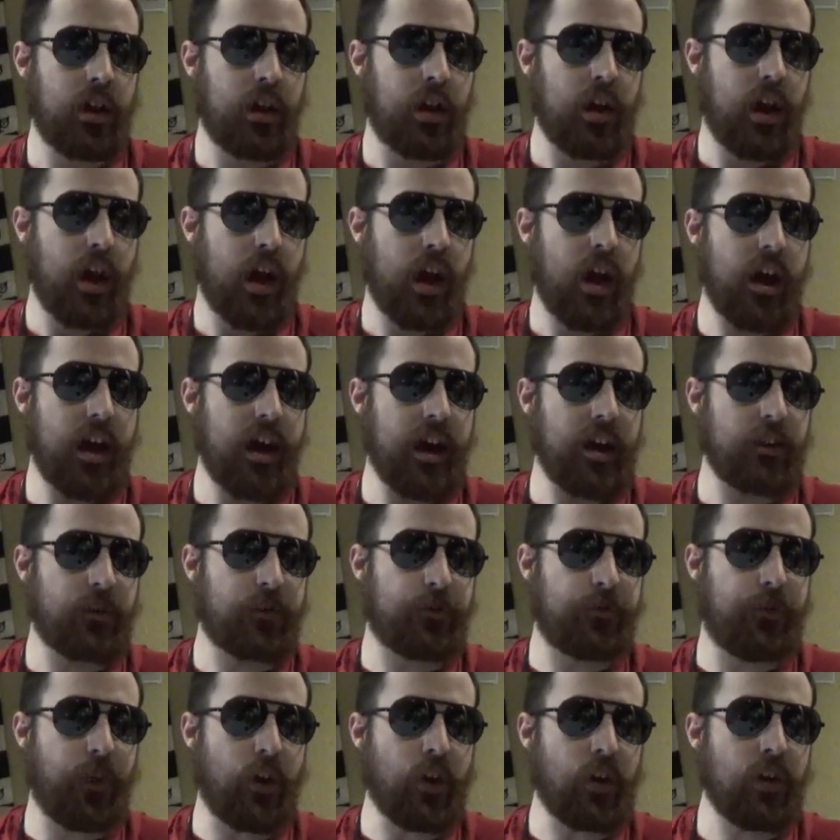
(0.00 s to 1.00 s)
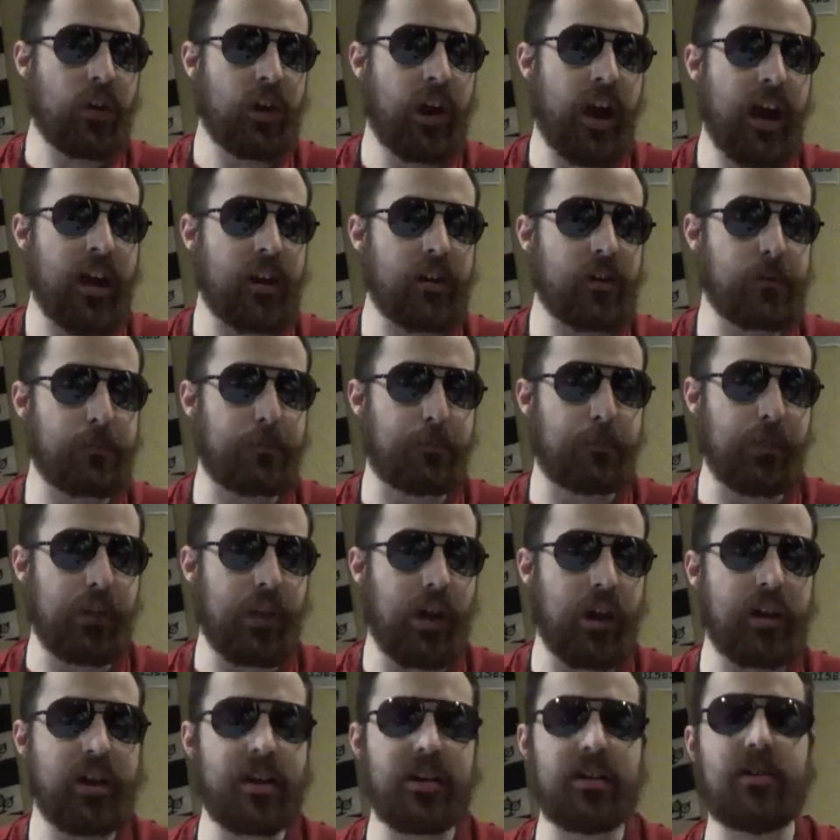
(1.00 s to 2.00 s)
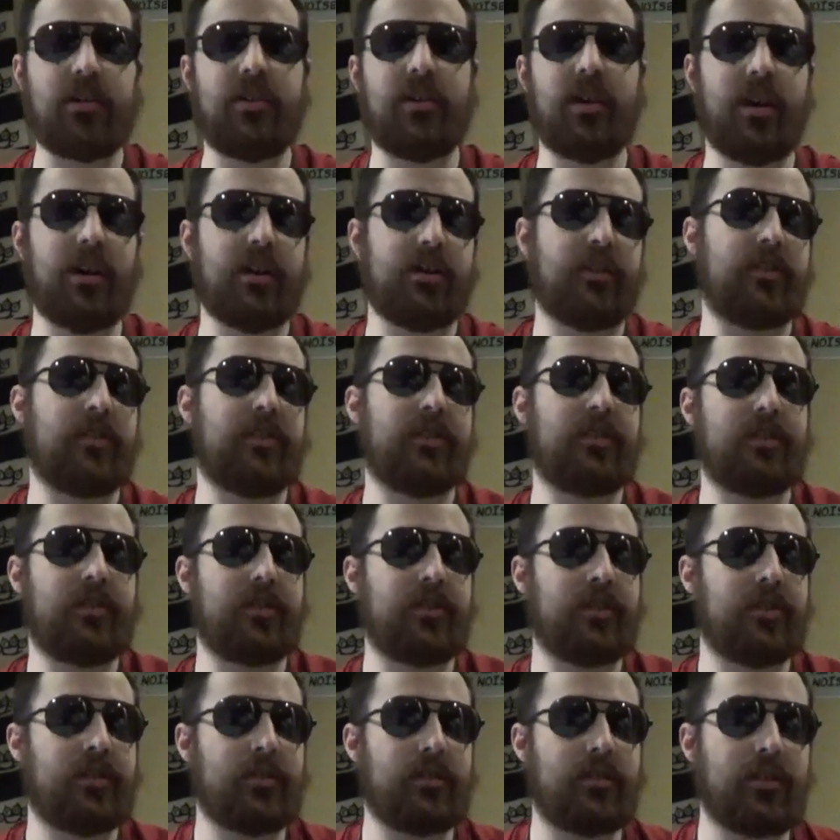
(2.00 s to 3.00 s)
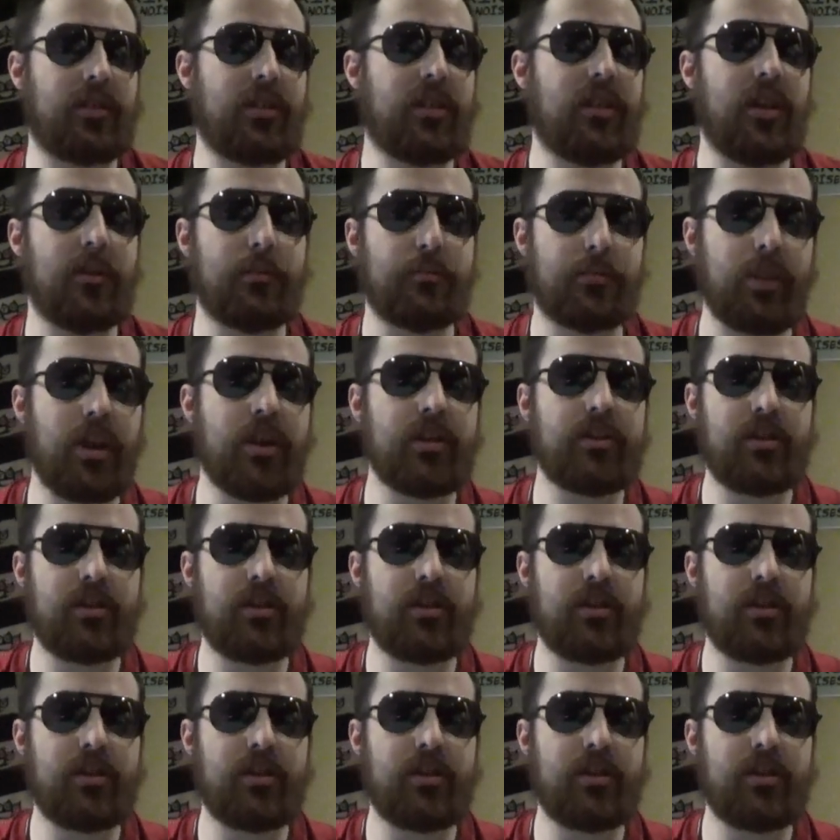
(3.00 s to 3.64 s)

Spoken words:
As far as Blood and Guts, the blood and